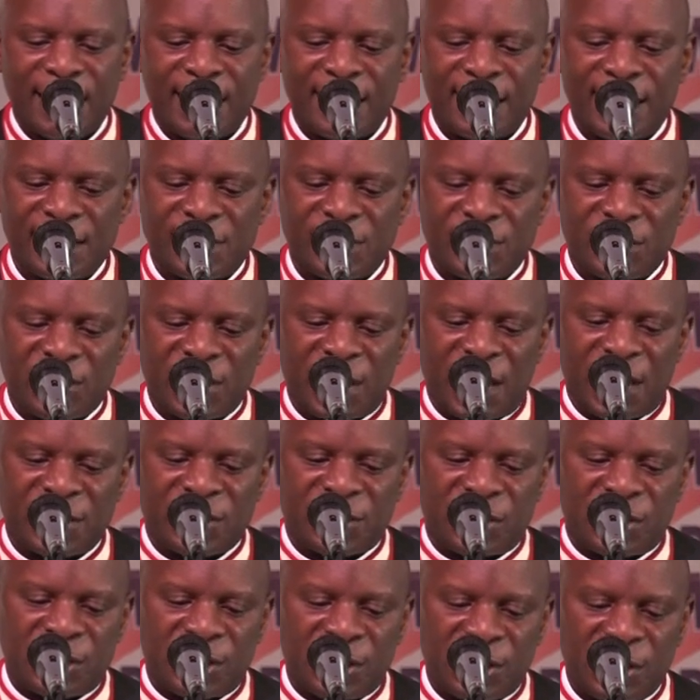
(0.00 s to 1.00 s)
that the
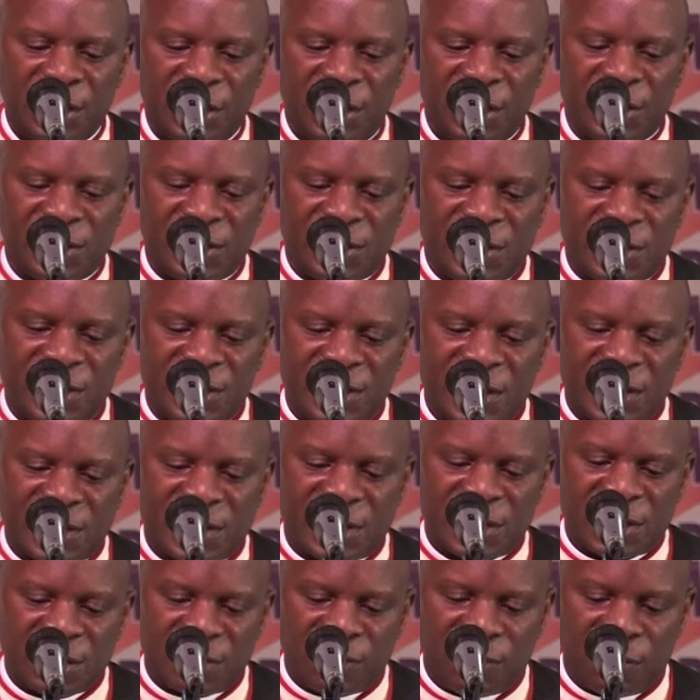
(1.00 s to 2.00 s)
church is
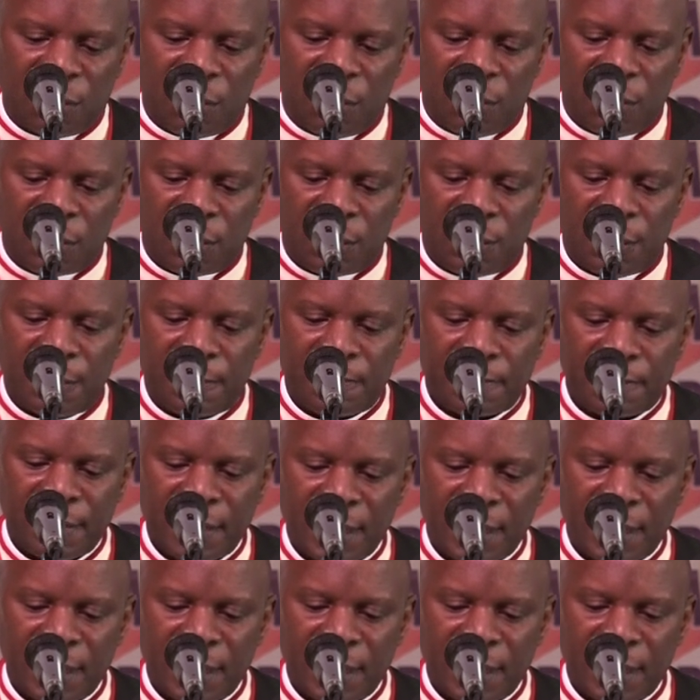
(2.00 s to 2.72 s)
Jesus' flock,